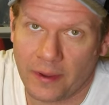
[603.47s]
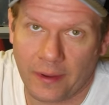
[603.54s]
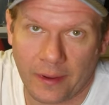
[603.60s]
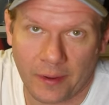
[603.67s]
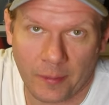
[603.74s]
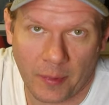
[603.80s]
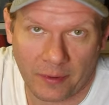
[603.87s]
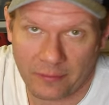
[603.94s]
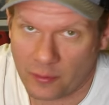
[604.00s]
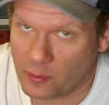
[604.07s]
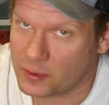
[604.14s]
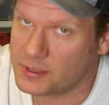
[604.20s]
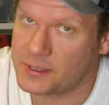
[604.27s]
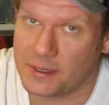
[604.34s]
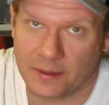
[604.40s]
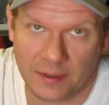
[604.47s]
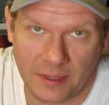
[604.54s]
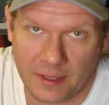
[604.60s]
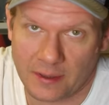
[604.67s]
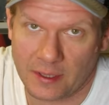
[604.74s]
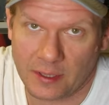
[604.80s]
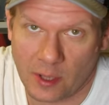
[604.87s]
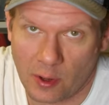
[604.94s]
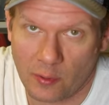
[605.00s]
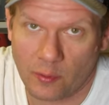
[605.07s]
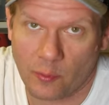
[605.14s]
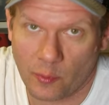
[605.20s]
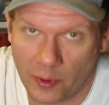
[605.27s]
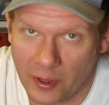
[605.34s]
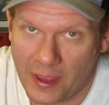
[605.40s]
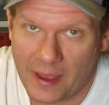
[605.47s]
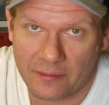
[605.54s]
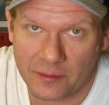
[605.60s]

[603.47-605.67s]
Um, unfortunately, the yoke will have